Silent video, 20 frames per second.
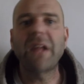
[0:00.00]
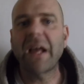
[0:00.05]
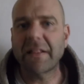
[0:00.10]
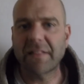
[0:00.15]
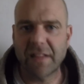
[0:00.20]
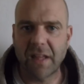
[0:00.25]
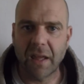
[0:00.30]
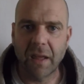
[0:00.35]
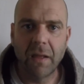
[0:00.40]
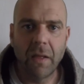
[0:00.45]

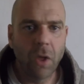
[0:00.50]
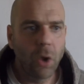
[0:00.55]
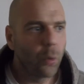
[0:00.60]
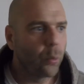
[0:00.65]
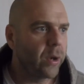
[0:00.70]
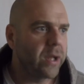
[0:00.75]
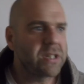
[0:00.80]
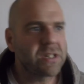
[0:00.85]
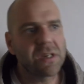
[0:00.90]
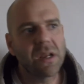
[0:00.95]
nothing,
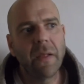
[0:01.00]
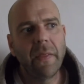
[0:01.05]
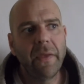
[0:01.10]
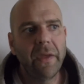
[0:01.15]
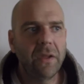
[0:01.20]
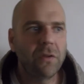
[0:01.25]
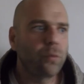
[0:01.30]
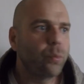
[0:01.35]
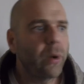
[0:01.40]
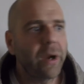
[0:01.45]
which
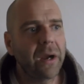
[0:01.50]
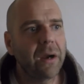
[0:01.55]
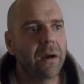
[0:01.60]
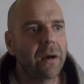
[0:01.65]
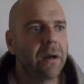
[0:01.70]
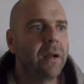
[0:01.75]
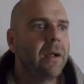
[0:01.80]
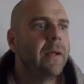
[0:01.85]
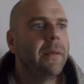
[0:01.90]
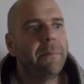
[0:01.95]
is
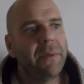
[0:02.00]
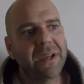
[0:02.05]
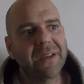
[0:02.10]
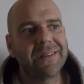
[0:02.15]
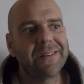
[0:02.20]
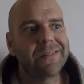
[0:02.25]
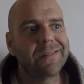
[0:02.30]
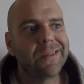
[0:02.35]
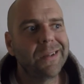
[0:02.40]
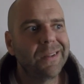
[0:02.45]
weird
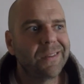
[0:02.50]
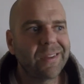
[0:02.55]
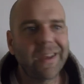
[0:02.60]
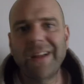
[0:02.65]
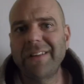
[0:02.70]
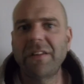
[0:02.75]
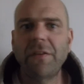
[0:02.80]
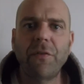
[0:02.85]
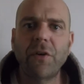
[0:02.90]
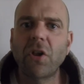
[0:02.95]
because
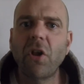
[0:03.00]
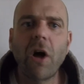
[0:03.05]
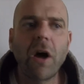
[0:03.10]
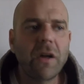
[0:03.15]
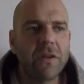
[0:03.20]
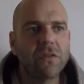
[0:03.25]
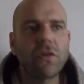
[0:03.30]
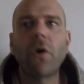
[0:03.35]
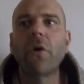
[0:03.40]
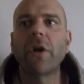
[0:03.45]
scientific law
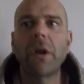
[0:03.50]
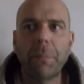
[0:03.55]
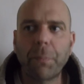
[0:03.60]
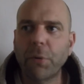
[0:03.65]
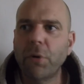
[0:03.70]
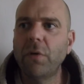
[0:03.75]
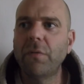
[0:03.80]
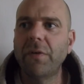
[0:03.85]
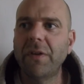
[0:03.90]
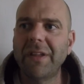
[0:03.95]
has already
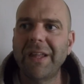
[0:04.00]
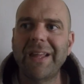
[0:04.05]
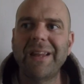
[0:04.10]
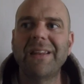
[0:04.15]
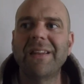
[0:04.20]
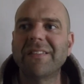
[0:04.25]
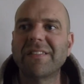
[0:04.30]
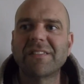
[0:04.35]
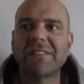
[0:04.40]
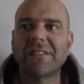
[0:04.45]
proven
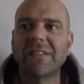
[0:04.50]
that